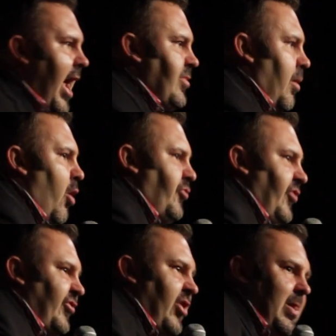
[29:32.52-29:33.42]
and they're both
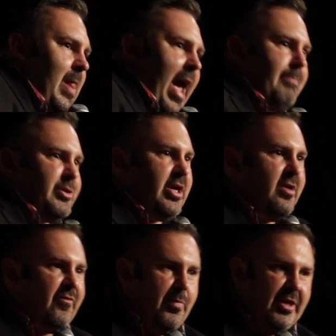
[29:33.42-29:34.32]
just collapsed
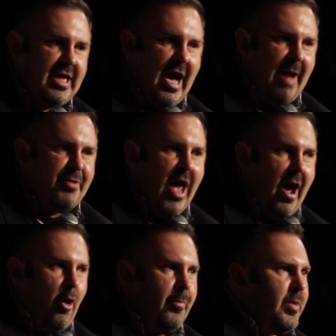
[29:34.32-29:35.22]
from the top
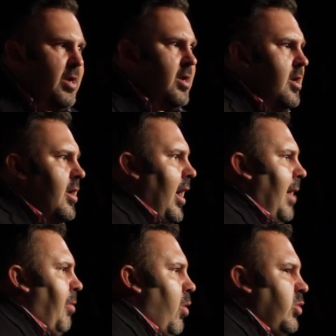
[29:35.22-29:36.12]
down.
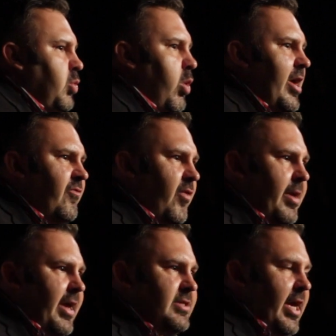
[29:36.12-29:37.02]
But what was weird for
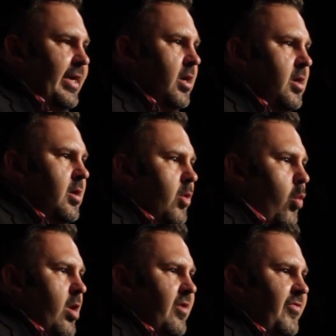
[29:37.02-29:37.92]
me is, like,
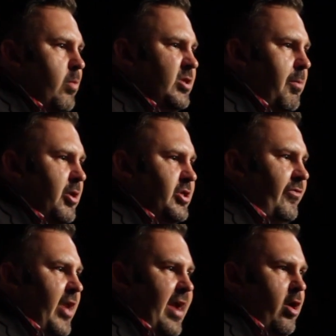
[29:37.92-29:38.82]
one of them was a bookshelf
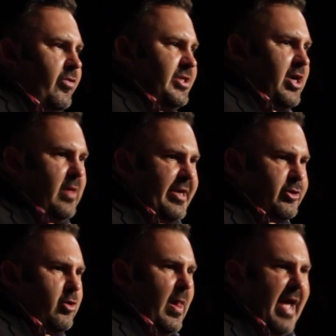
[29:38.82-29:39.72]
that I had all these
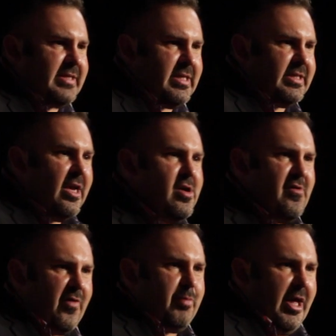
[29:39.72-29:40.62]
collector glasses
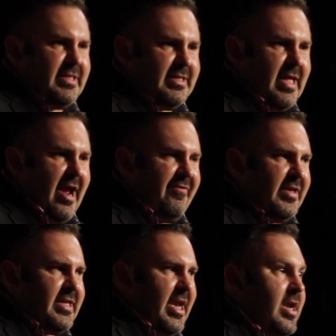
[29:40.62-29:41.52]
from places that I had
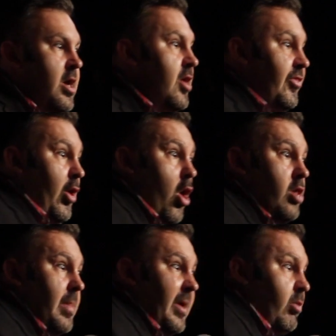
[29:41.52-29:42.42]
visited. They're all on the